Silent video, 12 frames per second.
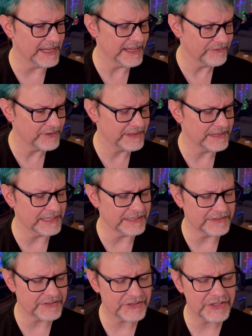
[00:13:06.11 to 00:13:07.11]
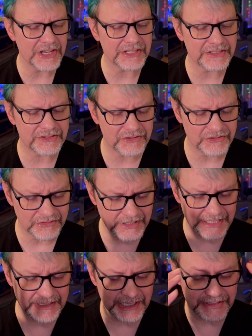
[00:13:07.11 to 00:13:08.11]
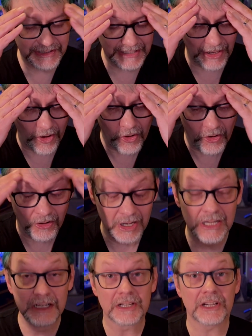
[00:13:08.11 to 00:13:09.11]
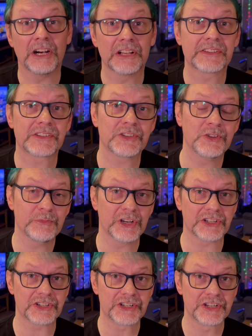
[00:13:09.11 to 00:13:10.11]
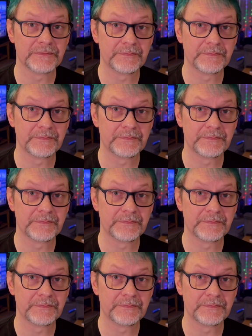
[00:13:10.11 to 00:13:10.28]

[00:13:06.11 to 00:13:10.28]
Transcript: Everything is just, it just all costs too much.